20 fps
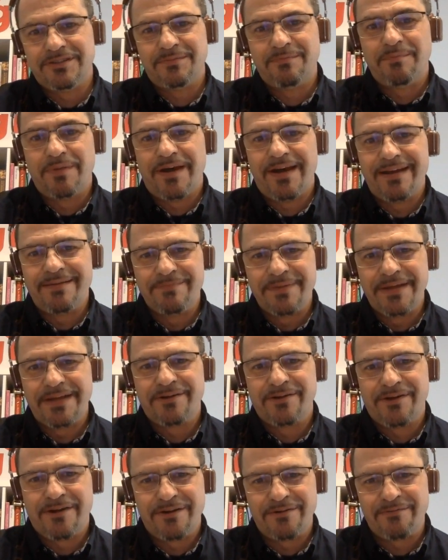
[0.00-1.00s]
buy bigger
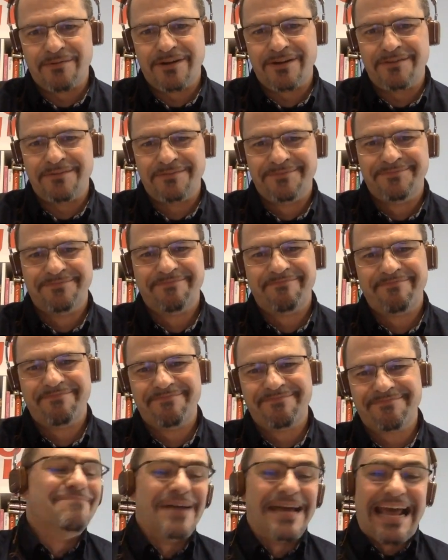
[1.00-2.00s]
hardware.
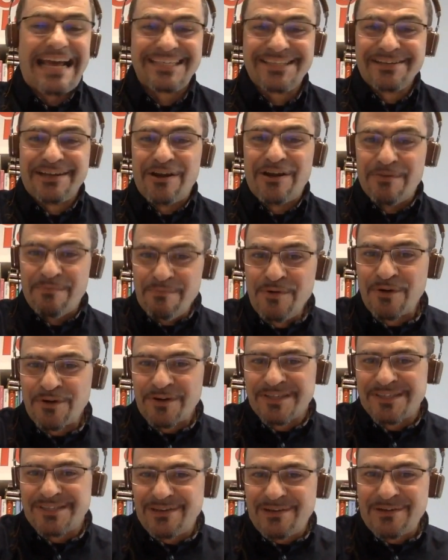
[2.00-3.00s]
But as you know, Moore's
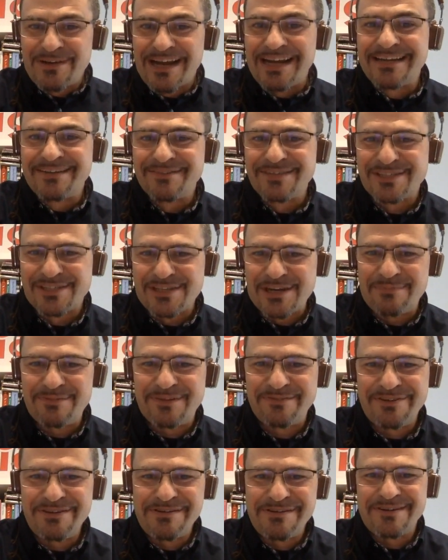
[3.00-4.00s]
Law kind of stopped a
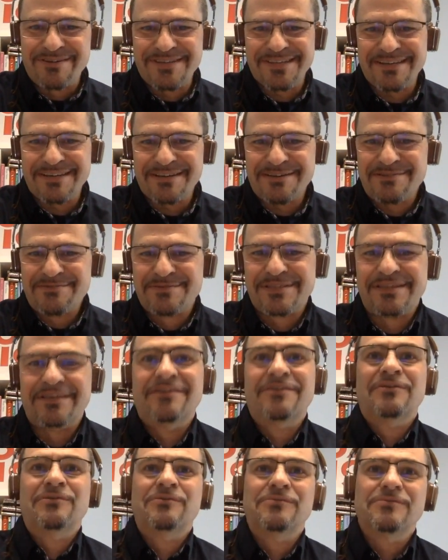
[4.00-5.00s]
few years ago.
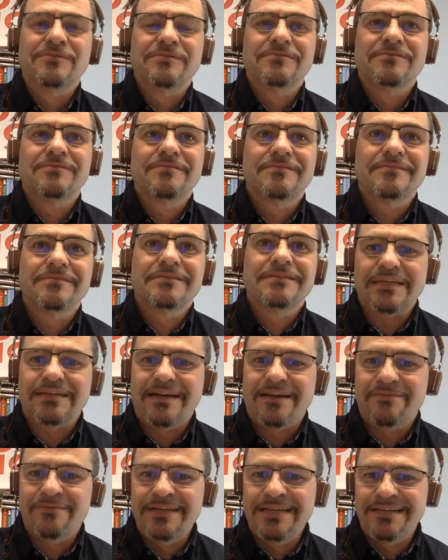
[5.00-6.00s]
So I
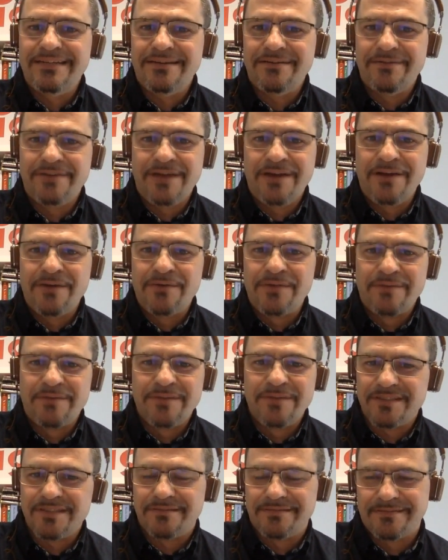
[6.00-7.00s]
really don't know. The
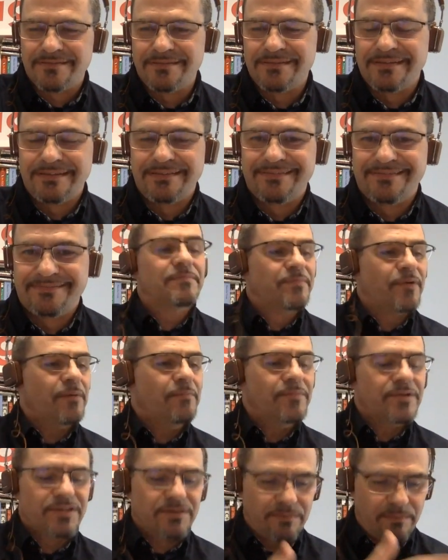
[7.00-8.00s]
problem
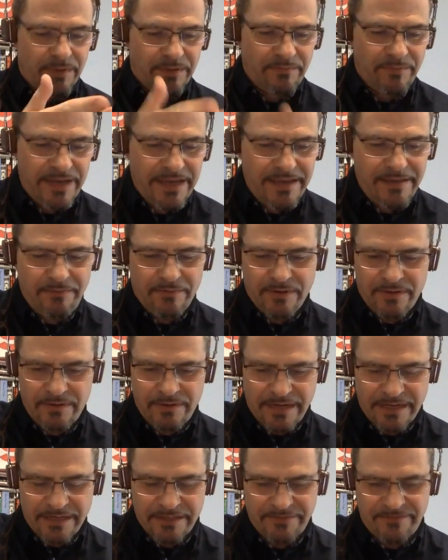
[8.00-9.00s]
was when we were
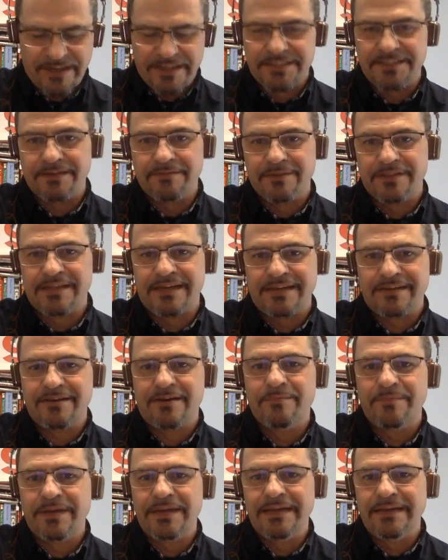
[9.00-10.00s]
interfacing with that
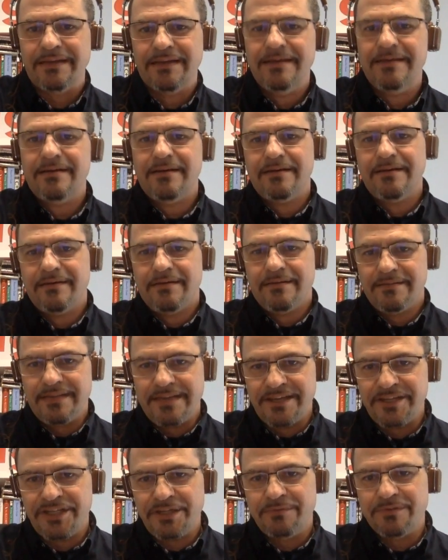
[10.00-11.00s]
company, the
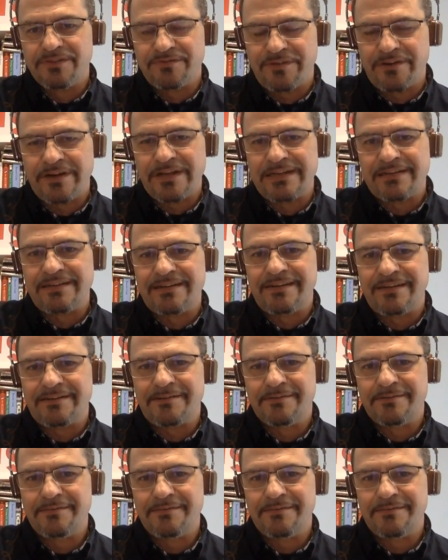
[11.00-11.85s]
issue was very clear.